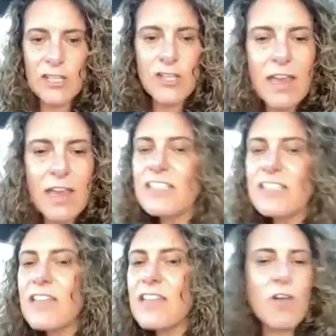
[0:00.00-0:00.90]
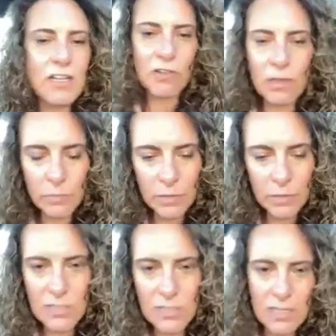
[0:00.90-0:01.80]
And so they celebrate everything
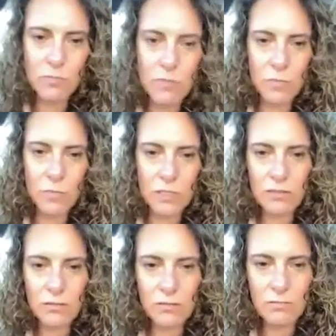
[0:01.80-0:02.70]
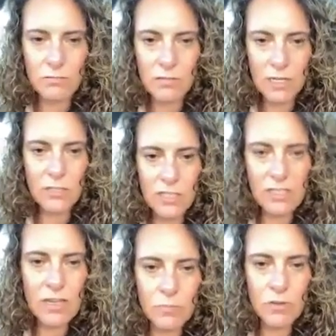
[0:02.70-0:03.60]
because there's a moment, right, to
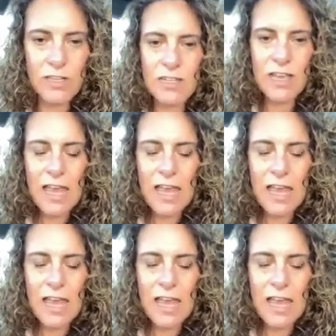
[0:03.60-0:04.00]
celebrate.